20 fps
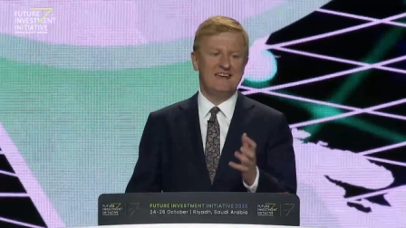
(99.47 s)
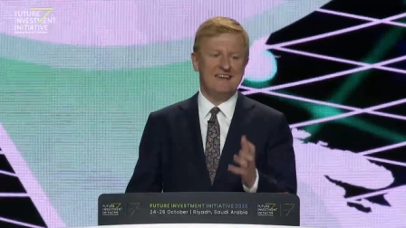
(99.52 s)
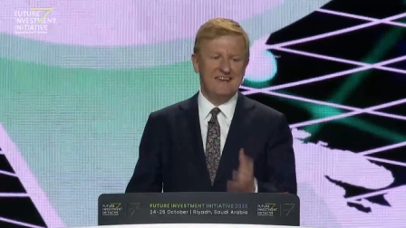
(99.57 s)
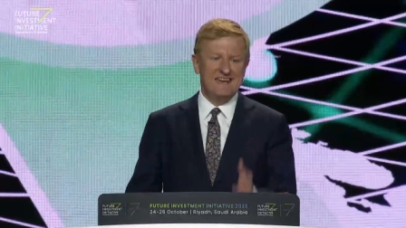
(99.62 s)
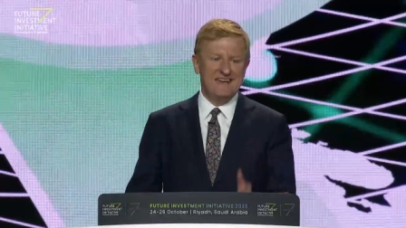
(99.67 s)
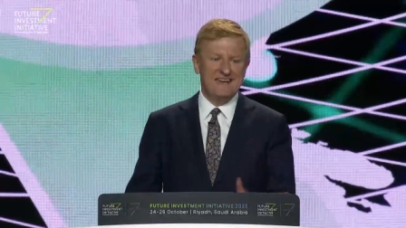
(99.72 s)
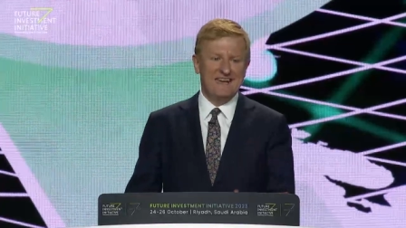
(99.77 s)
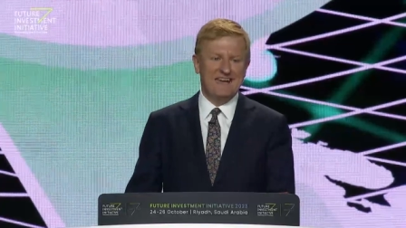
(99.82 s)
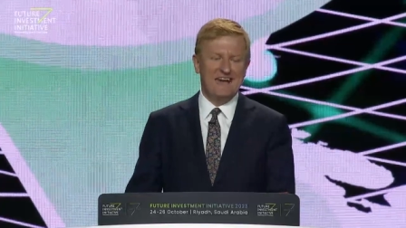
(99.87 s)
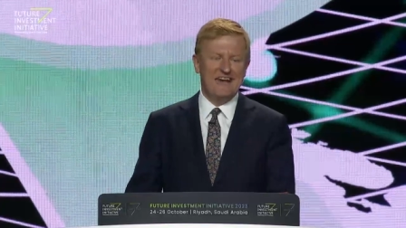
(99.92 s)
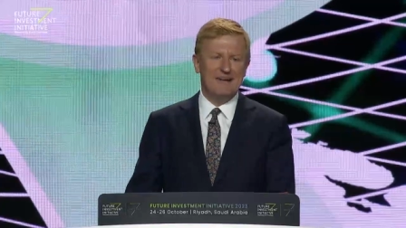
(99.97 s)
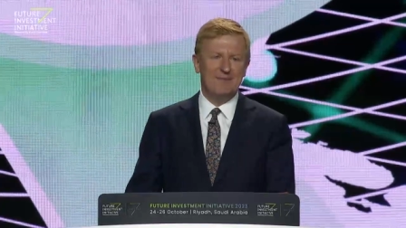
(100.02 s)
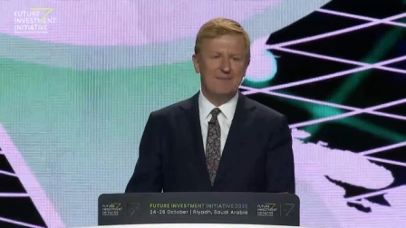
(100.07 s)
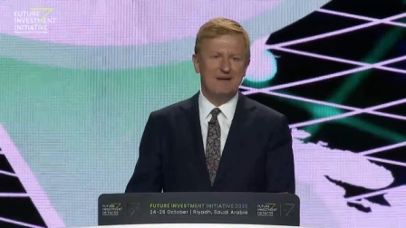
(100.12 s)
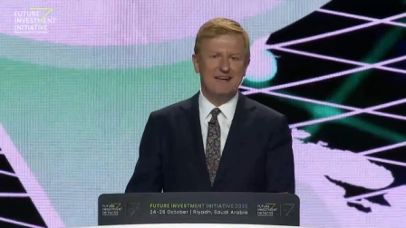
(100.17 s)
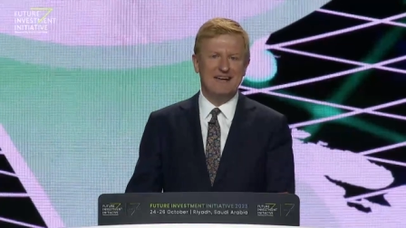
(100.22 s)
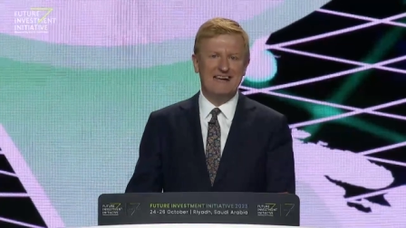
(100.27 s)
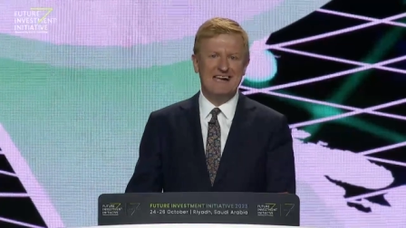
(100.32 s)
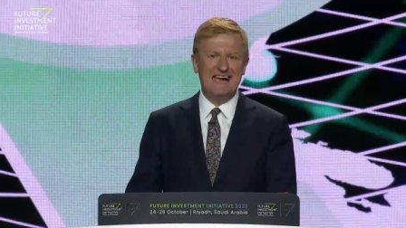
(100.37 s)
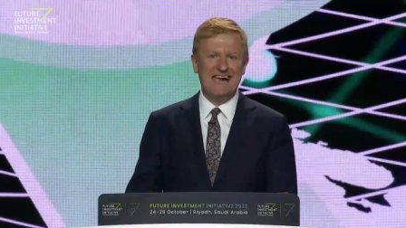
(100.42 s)
e
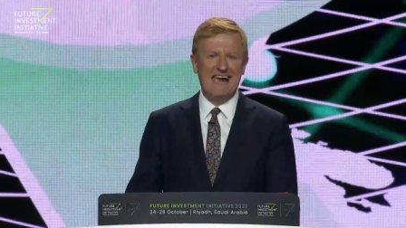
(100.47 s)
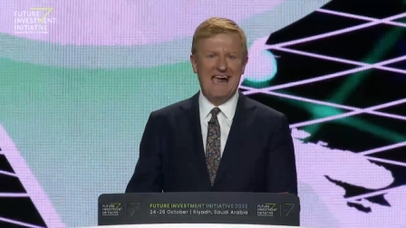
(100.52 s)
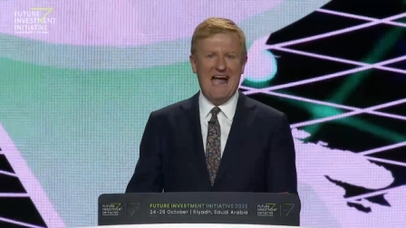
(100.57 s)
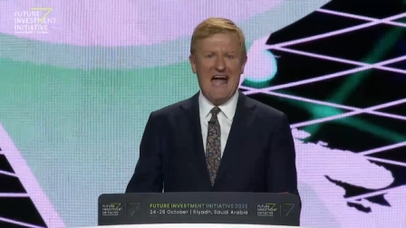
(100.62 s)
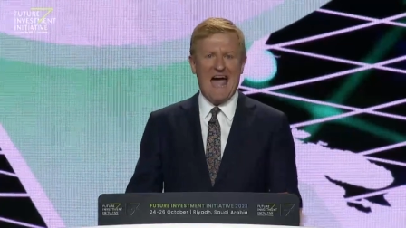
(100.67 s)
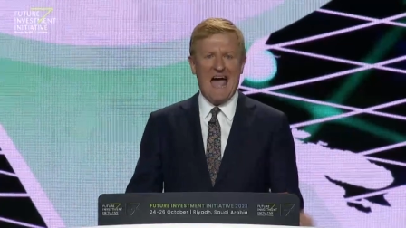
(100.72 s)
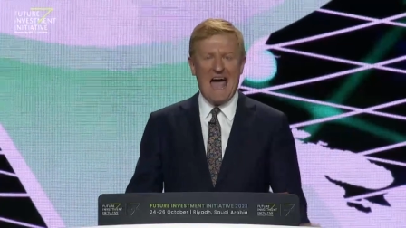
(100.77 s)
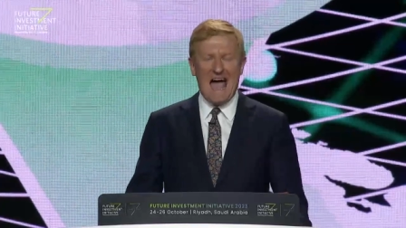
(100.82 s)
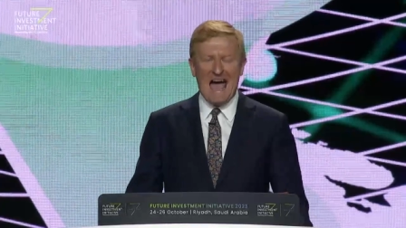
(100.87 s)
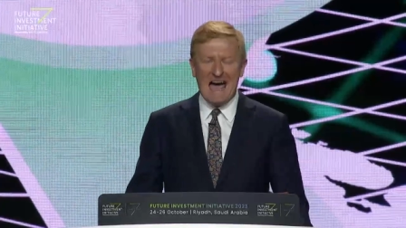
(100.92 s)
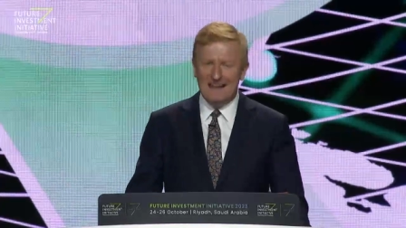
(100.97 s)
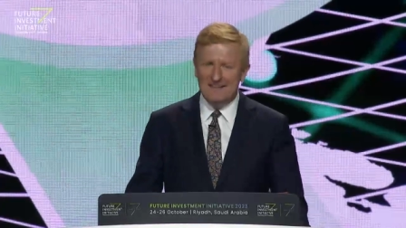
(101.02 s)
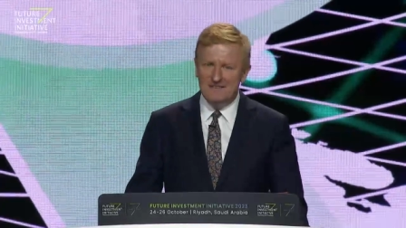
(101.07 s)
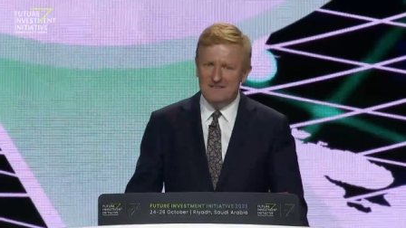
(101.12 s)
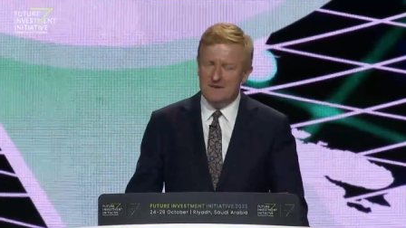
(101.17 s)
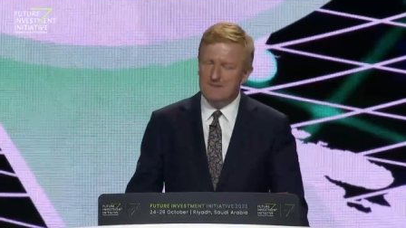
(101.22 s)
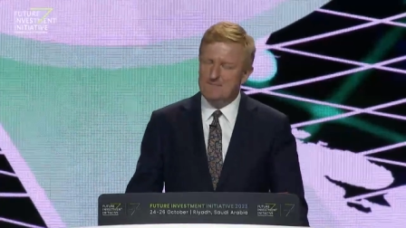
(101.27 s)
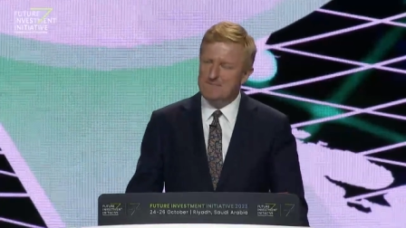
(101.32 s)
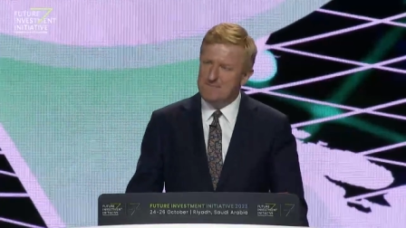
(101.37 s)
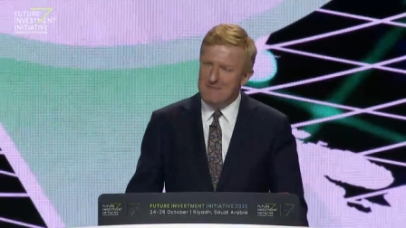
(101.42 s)
gaming,
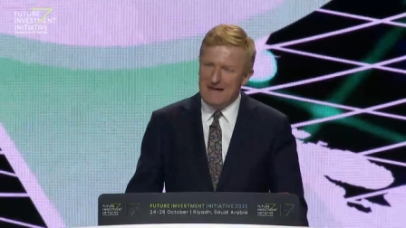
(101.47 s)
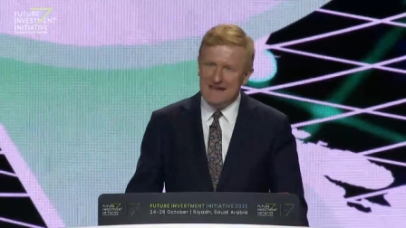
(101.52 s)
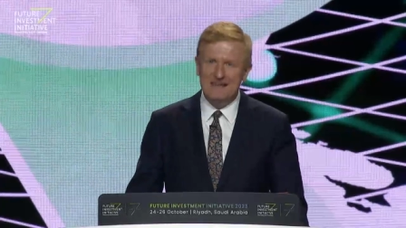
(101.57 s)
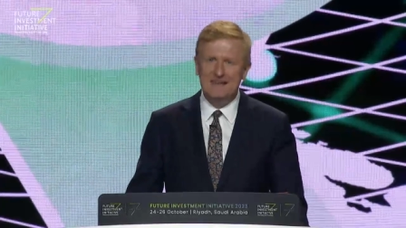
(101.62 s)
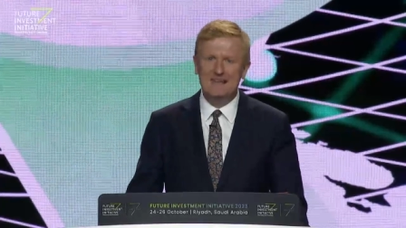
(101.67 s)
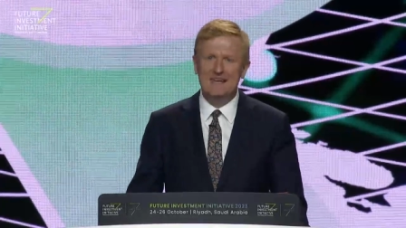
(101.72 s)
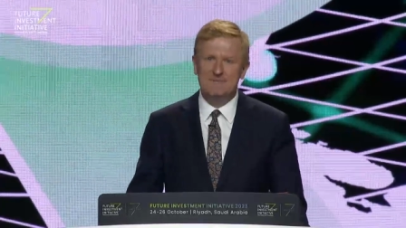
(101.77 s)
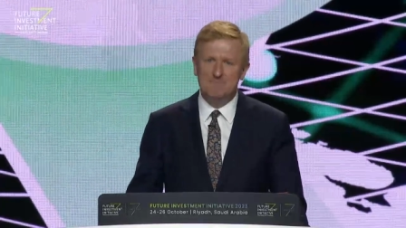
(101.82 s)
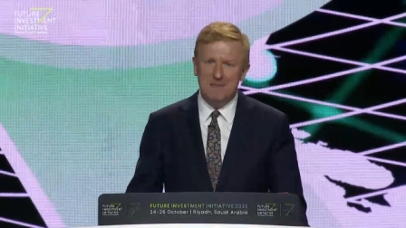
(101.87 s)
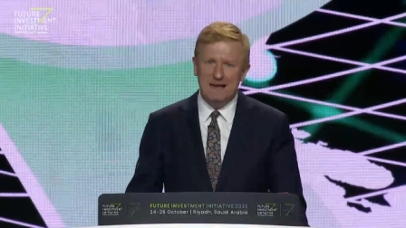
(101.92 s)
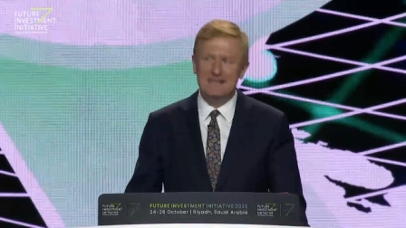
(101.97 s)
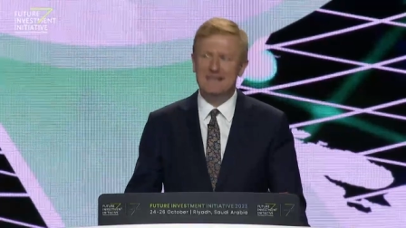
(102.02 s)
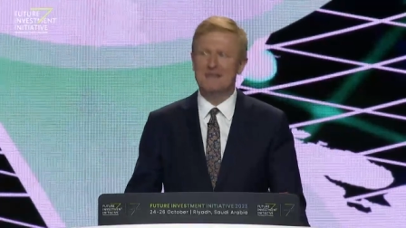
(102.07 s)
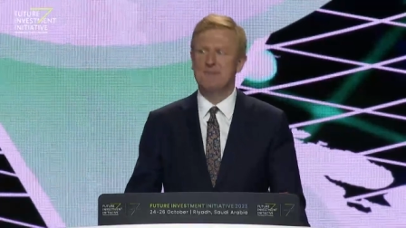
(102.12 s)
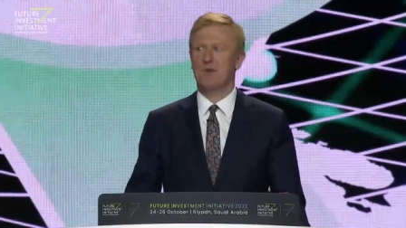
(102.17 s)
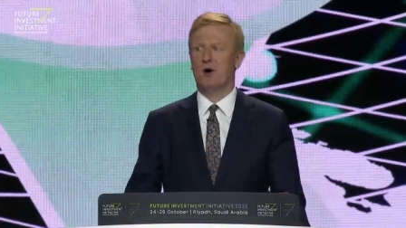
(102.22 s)
and many, many